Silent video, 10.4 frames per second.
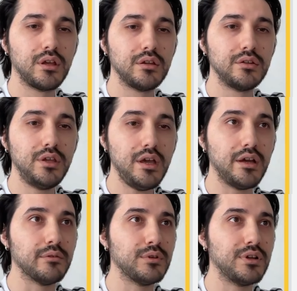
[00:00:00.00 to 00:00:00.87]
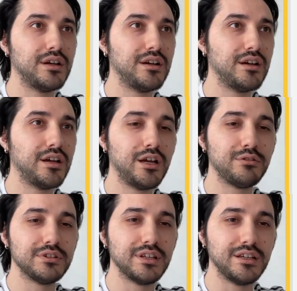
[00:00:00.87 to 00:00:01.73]
Yeah,
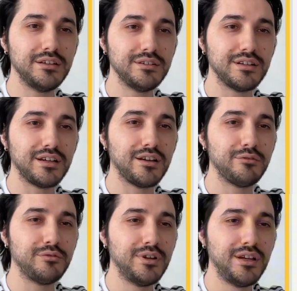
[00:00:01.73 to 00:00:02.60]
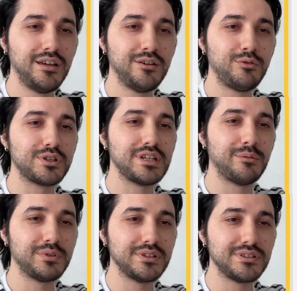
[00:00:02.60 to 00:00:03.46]
every day. For
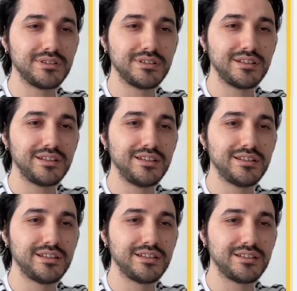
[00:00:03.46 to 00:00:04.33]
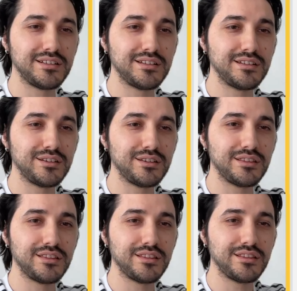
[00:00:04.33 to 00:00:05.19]
example, in the
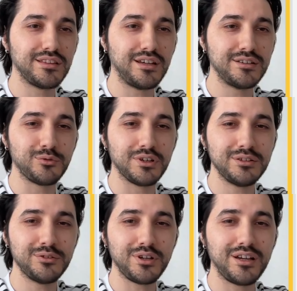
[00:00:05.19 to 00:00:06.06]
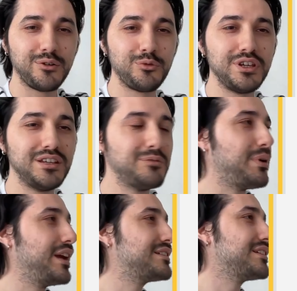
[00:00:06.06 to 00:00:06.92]
9th one, we
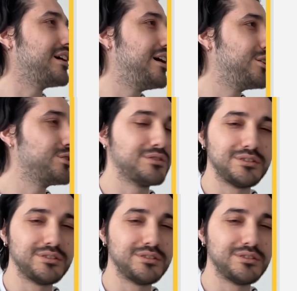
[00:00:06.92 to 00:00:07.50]
painted our